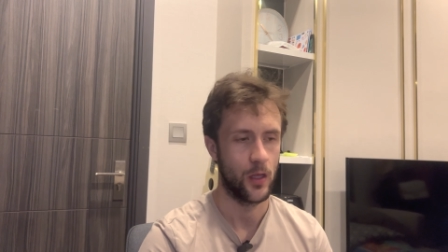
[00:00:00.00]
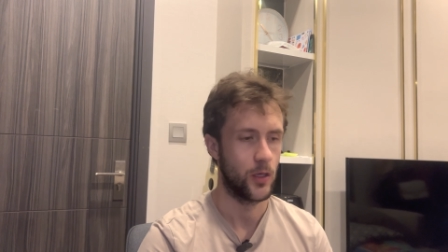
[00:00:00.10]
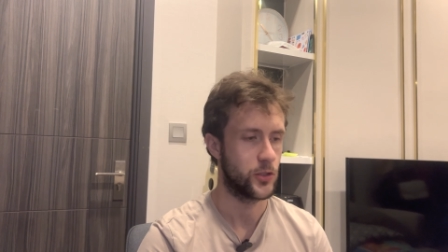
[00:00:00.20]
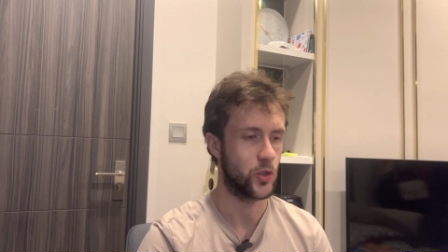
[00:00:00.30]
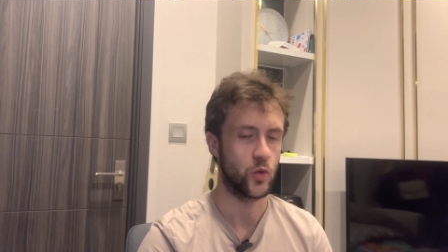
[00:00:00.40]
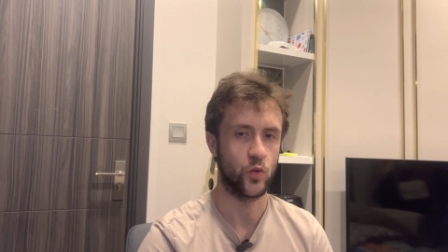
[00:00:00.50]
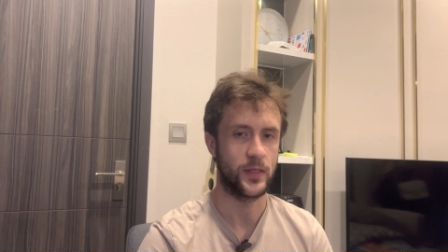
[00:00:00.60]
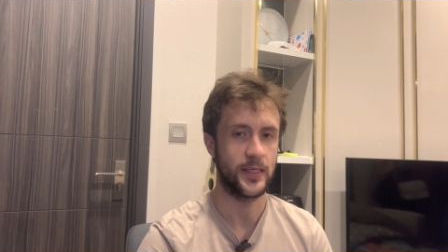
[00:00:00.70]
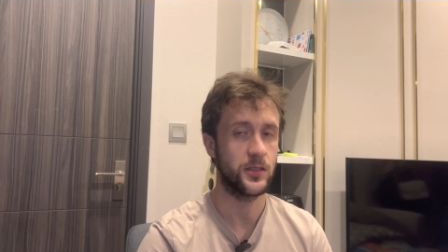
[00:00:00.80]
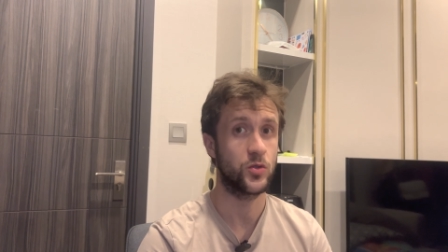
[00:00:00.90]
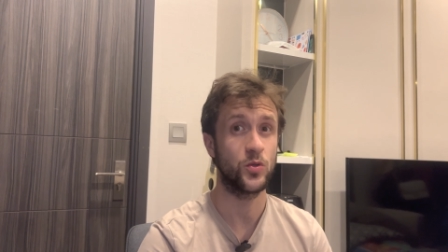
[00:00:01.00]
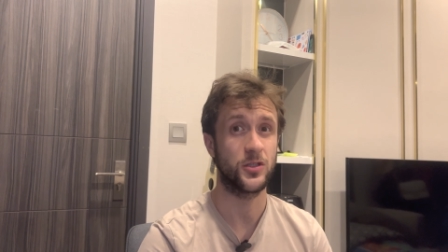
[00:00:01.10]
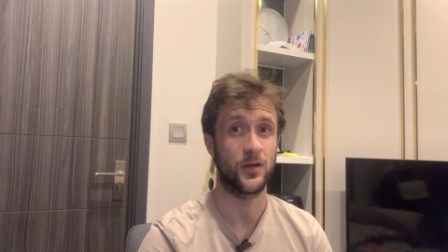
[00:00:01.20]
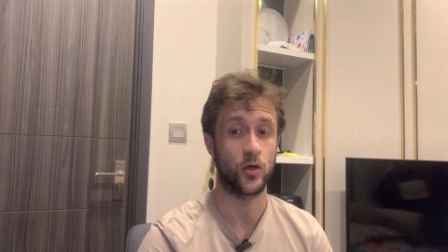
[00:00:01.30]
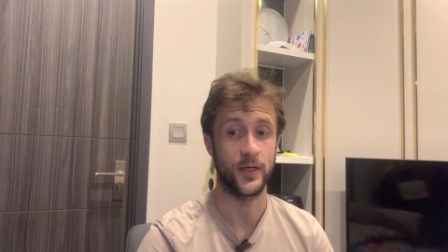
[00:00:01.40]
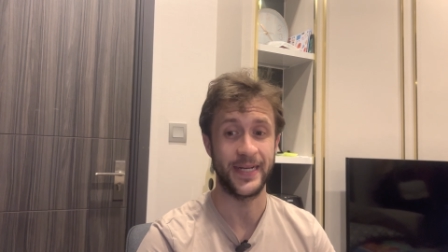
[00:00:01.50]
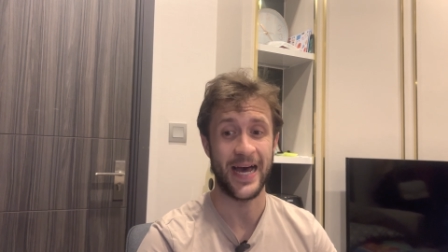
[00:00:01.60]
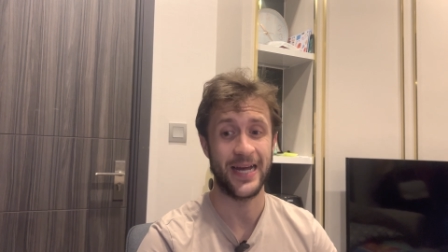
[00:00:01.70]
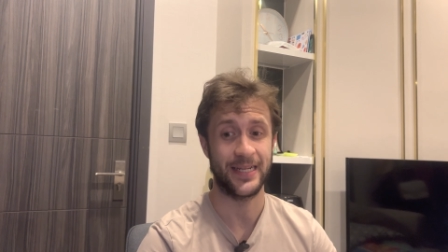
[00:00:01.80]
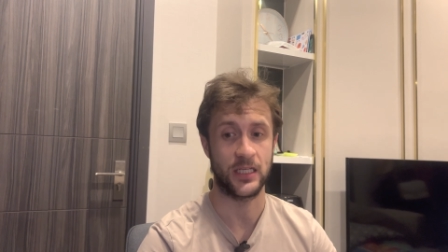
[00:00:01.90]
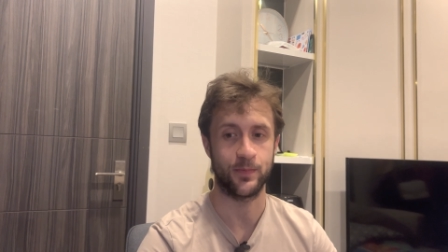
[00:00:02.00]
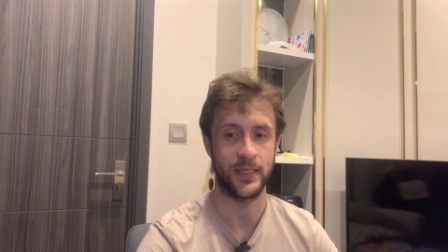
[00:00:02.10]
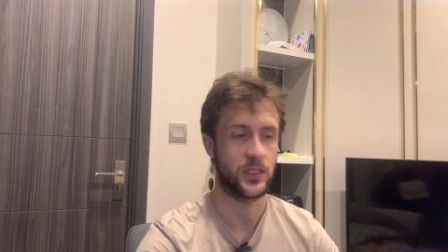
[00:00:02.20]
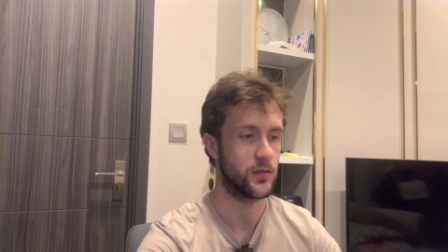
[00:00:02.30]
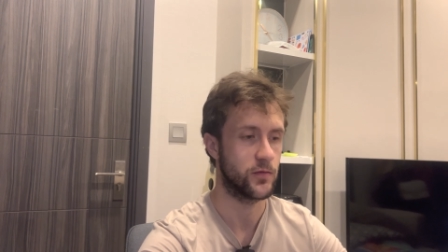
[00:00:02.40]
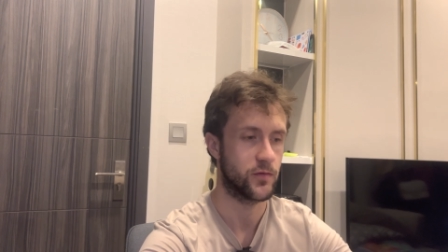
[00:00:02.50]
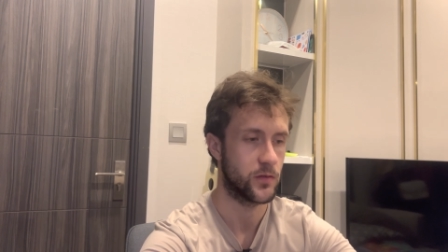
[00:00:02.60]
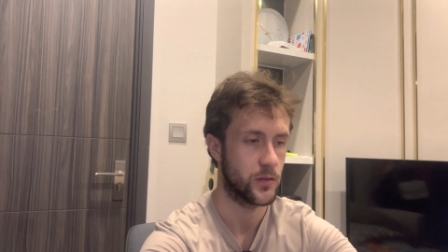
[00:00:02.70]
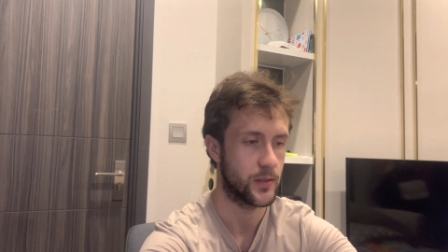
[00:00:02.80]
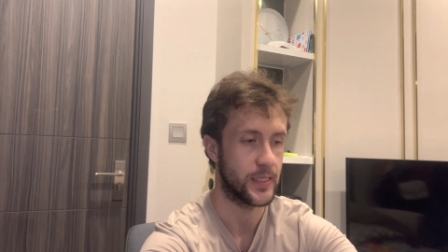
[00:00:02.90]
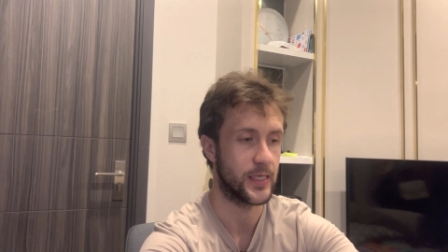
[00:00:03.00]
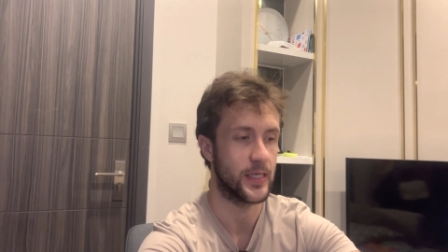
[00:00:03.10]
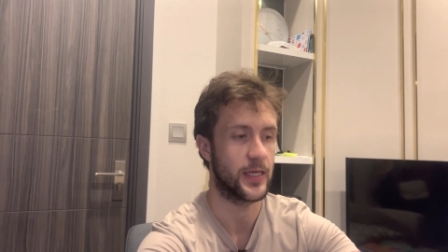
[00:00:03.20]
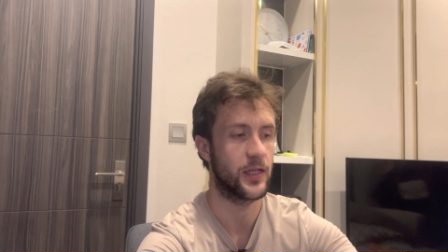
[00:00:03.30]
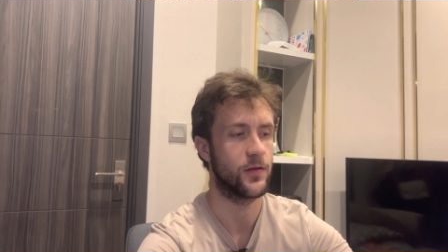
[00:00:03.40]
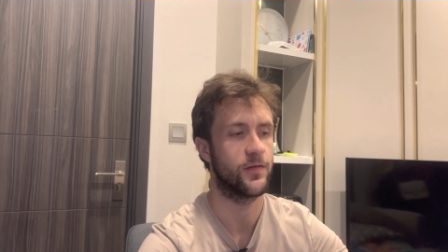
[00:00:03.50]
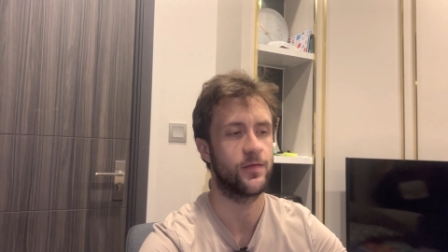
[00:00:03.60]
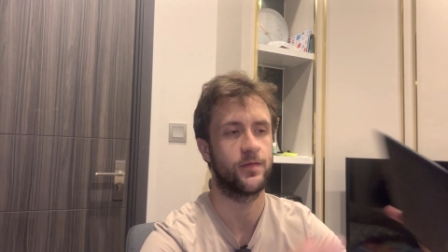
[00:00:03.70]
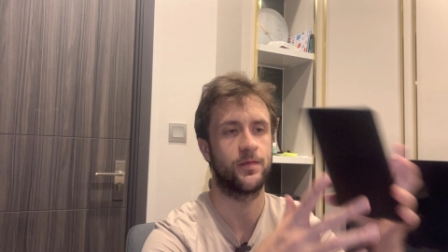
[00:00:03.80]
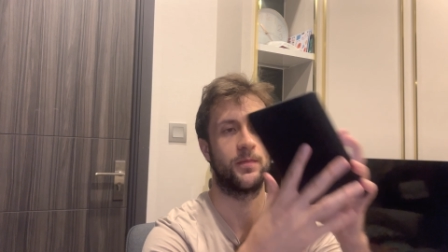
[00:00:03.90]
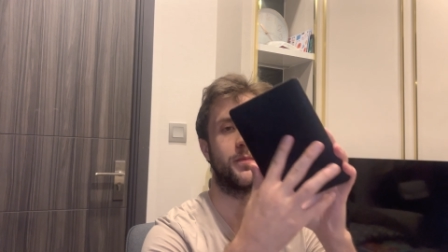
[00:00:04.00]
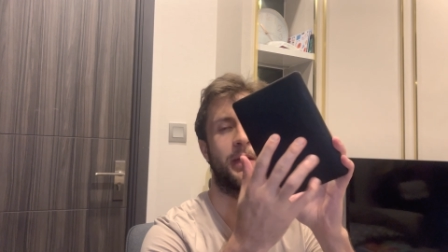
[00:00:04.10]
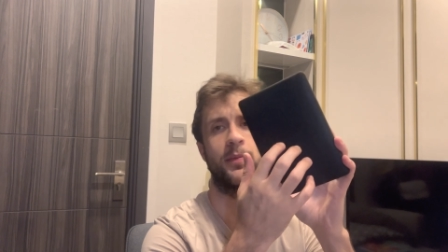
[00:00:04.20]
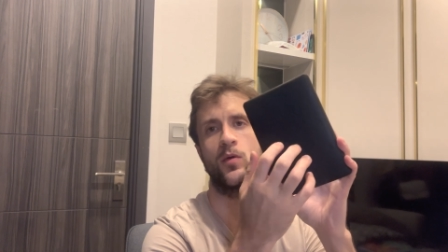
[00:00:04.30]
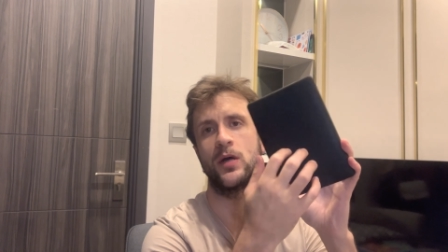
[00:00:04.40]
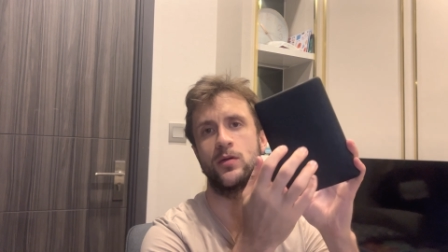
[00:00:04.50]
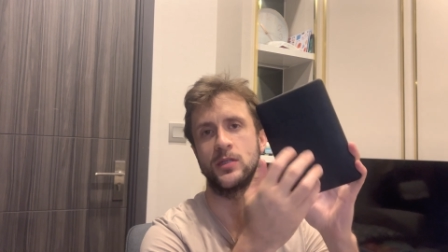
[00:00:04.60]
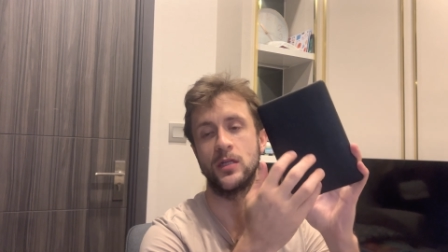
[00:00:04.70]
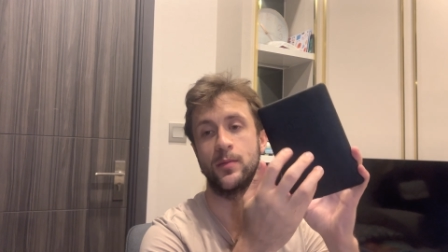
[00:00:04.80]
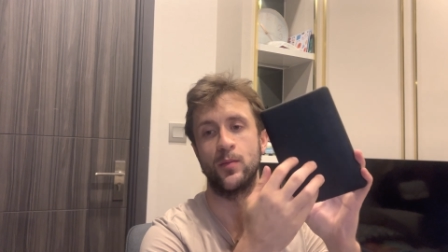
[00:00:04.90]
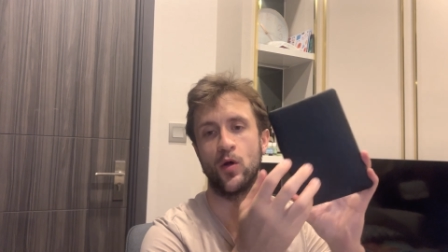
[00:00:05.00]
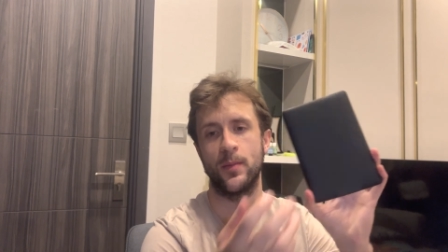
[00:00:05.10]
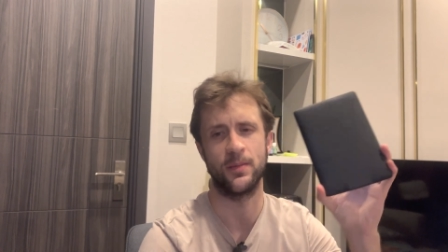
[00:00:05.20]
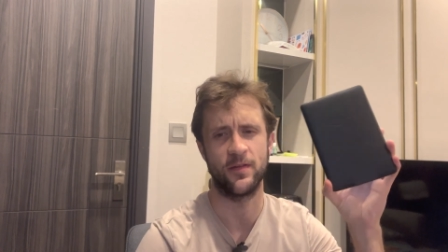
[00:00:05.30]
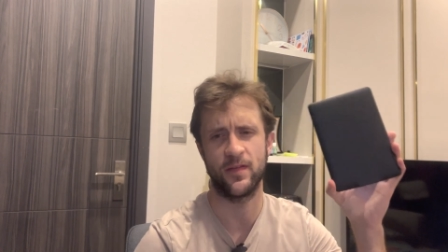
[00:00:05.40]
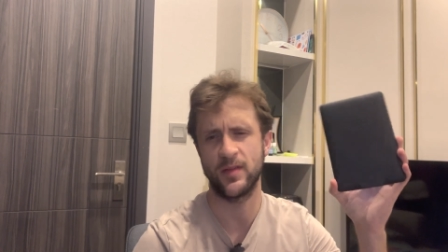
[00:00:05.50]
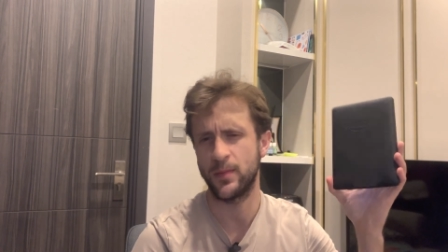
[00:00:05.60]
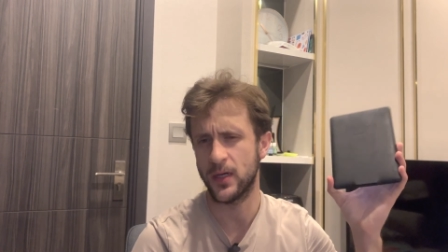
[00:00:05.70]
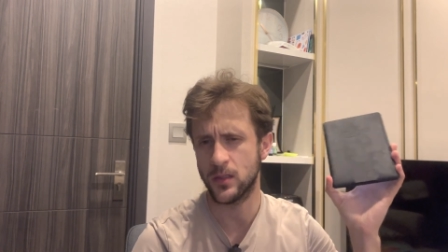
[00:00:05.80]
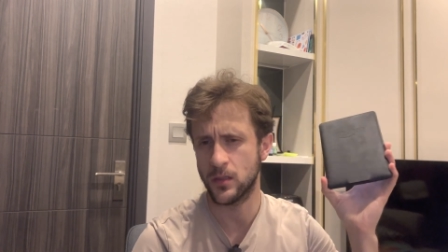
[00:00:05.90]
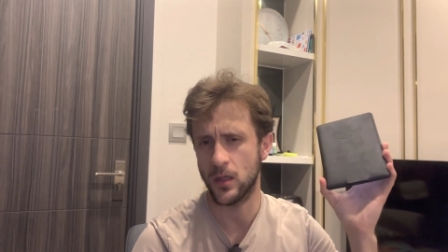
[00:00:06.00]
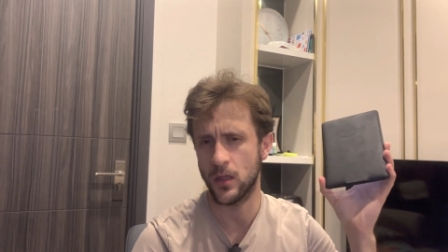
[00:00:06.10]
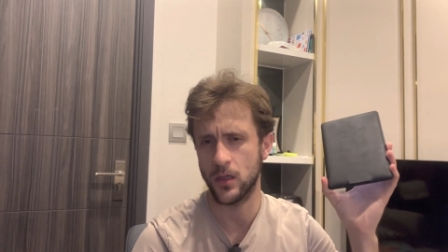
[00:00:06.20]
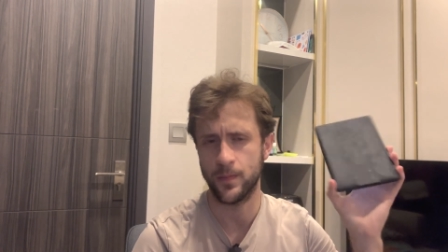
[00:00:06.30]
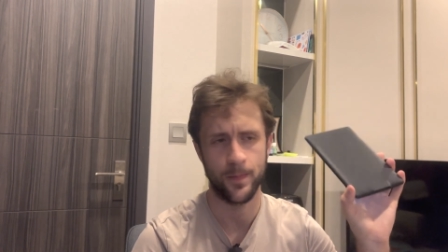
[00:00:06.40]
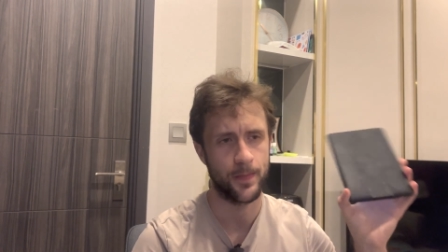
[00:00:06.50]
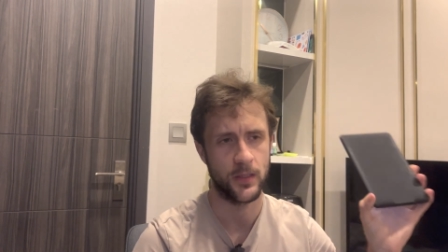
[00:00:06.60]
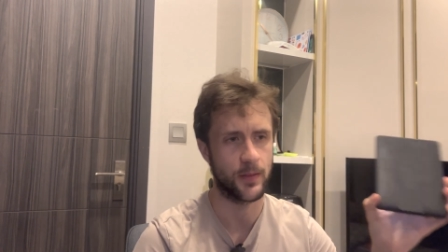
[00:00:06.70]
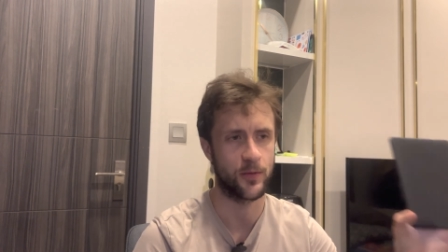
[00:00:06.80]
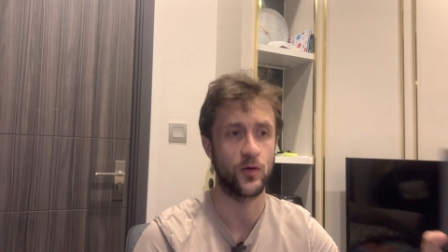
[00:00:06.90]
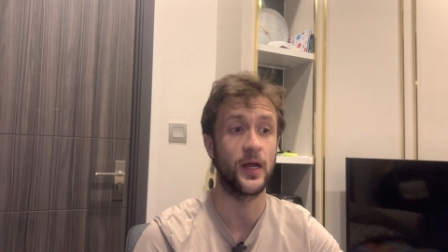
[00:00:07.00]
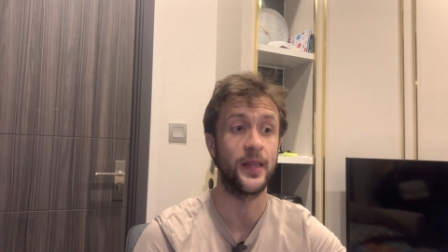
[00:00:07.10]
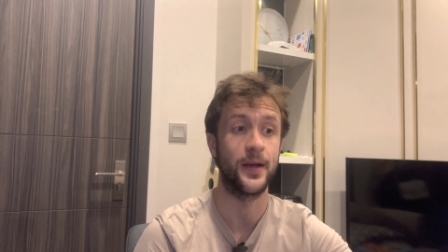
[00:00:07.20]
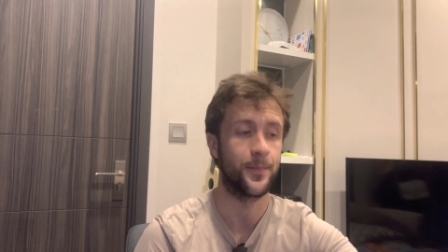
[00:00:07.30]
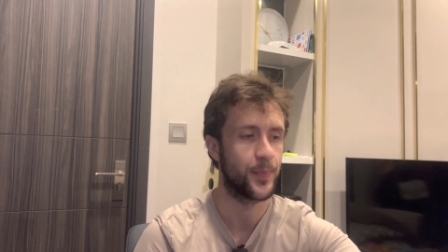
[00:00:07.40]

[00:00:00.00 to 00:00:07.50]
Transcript: So these tools are not expensive. The Kindle Paperwhite is a little bit more, maybe $50, I think, something around there.